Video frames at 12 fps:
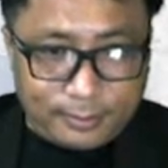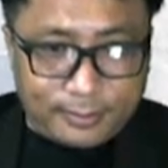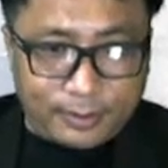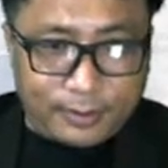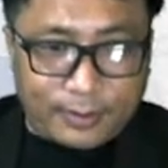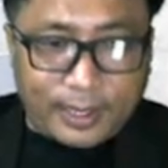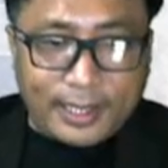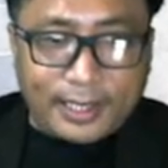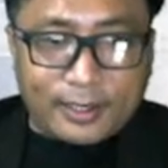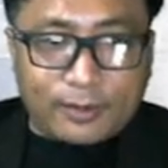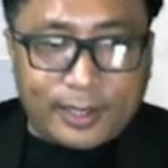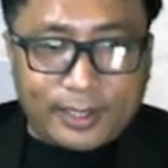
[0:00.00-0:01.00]
you
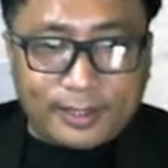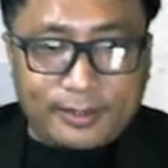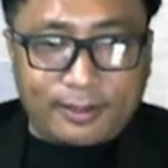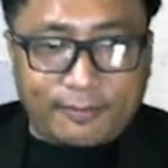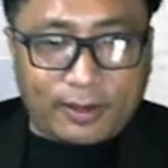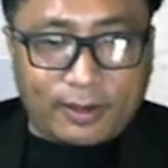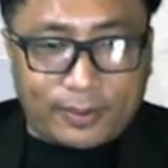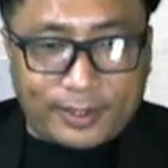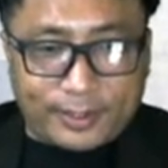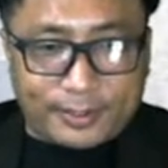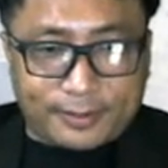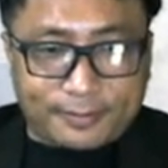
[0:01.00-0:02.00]
kindly go and
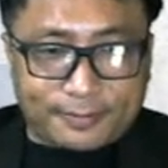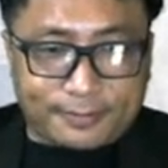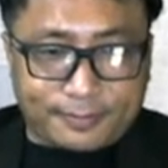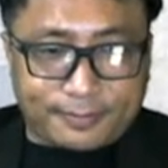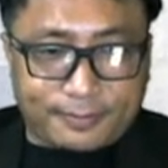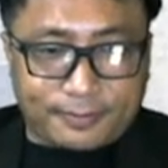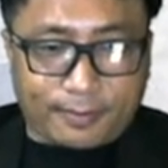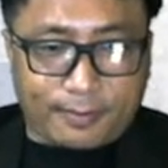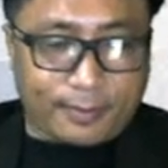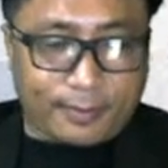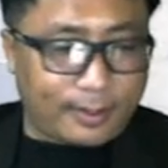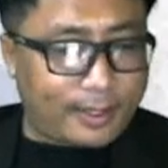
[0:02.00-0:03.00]
evaluate,
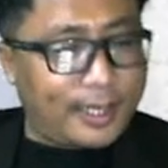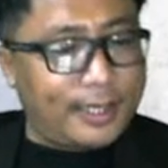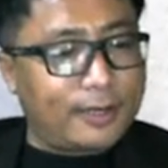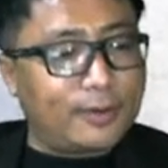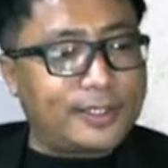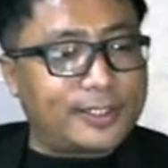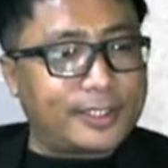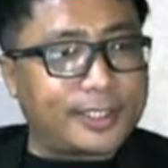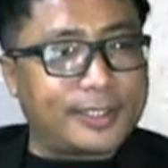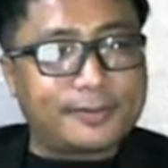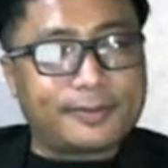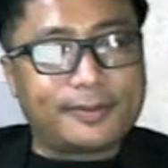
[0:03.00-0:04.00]
kindly go and see.
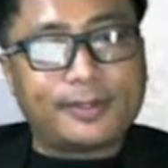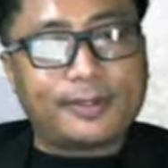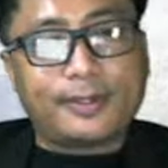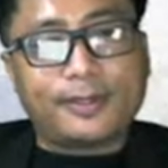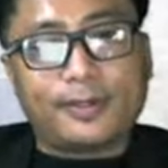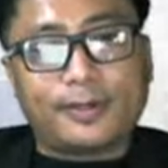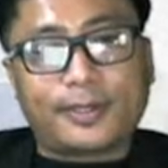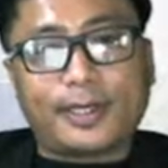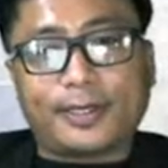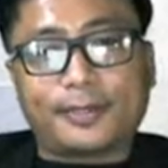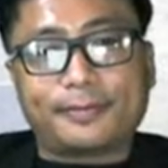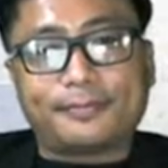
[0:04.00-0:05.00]

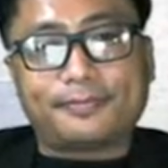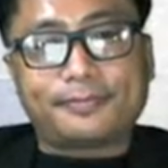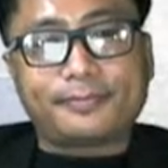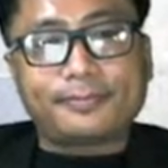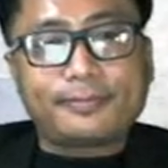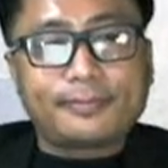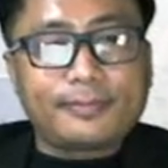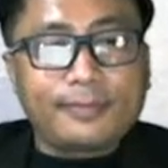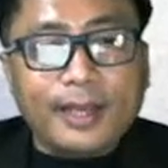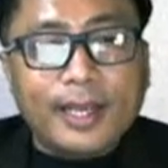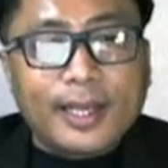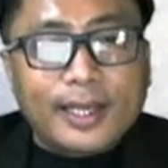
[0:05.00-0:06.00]
Okay,
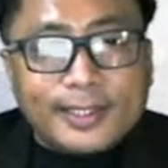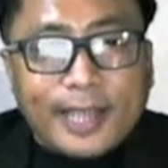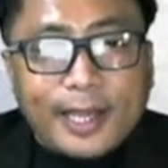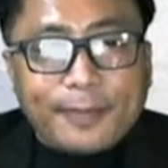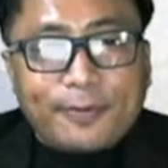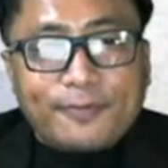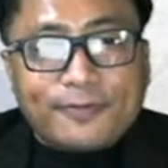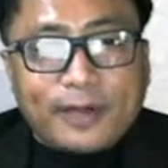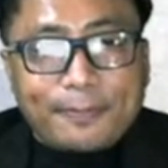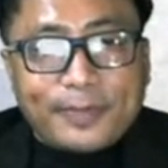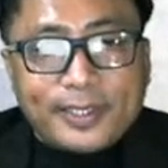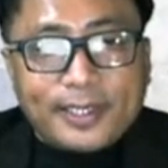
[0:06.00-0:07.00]
type of
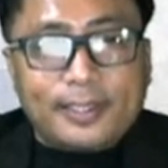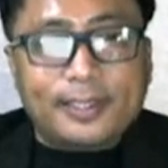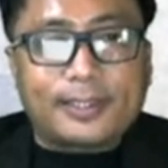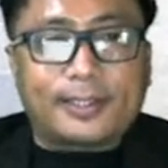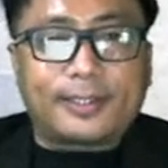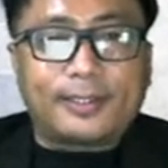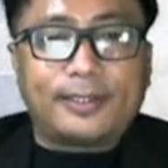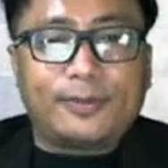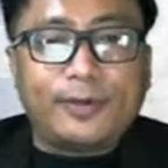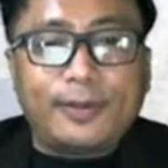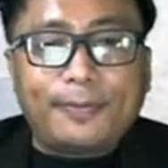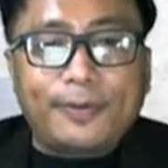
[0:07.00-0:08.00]
competitor
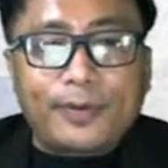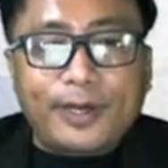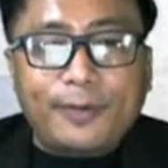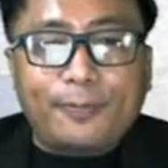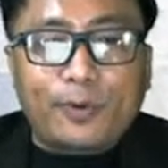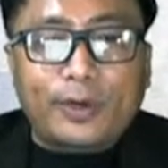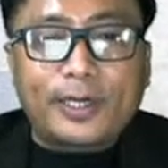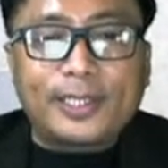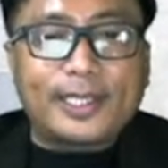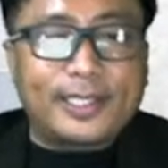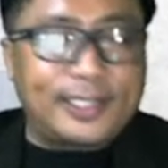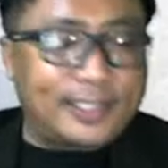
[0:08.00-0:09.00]
will be very poor in
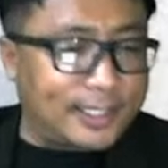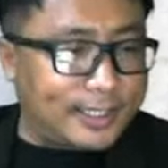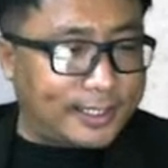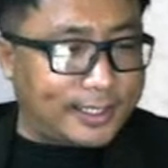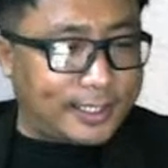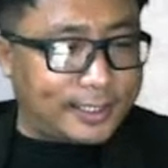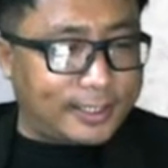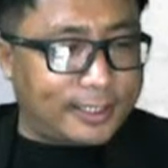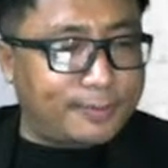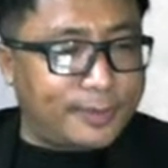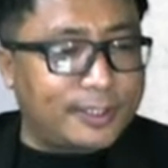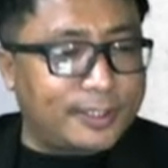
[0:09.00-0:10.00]
the initial stage,
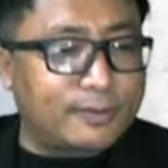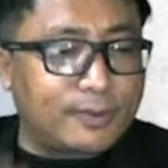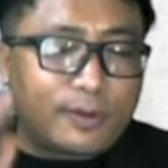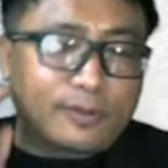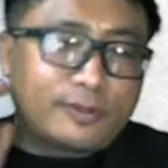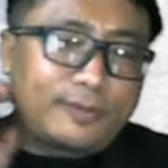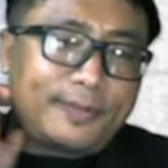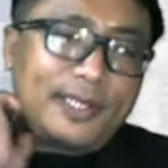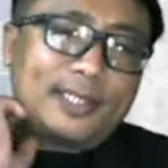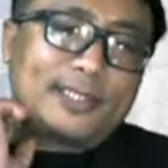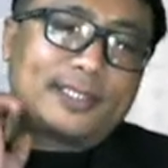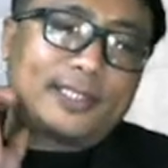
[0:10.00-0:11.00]
species will also be
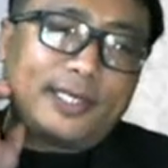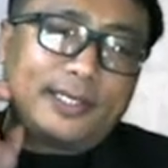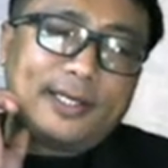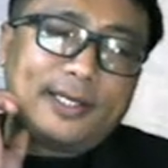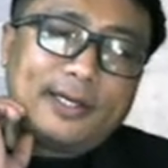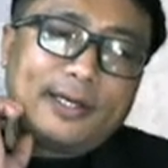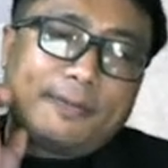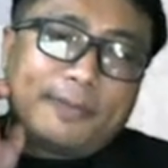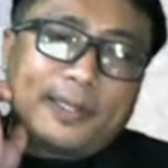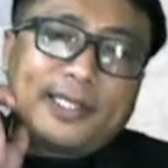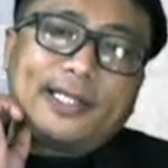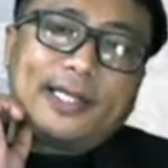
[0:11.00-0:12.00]
less, nah?
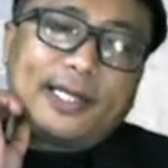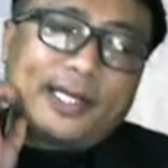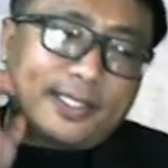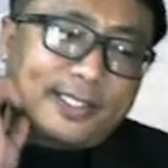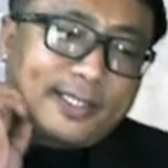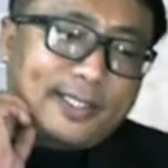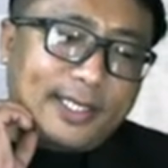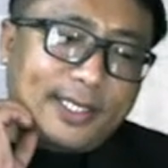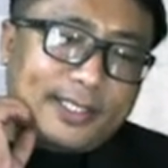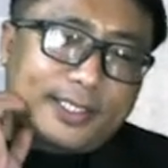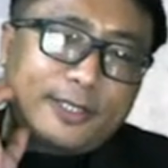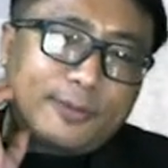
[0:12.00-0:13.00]
But in the later
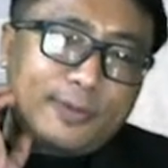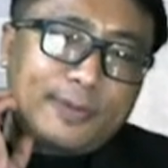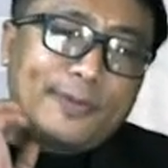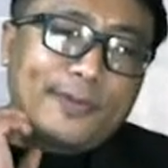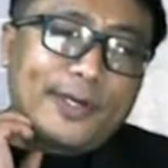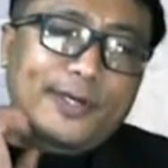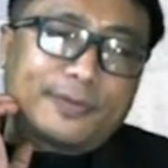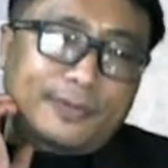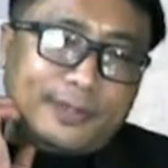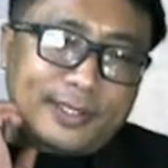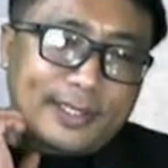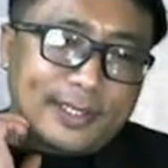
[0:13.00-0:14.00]
stage it will be very
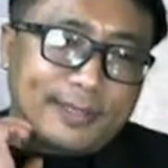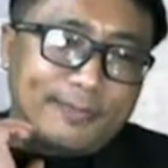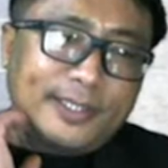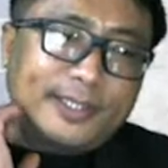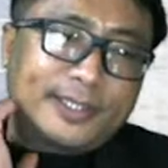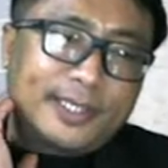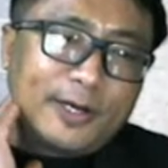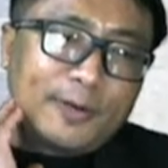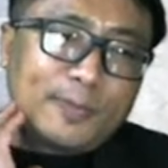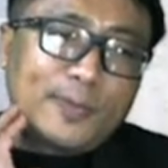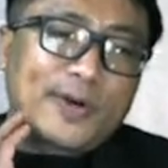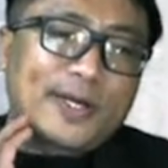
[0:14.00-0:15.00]
good, means
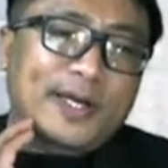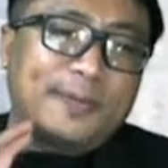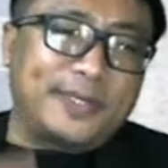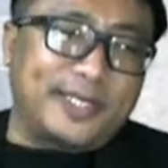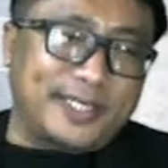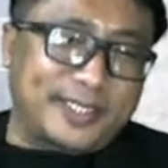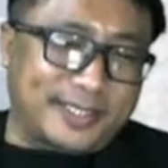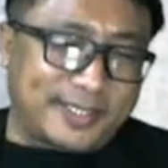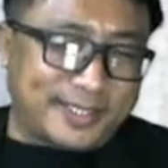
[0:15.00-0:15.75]
more competition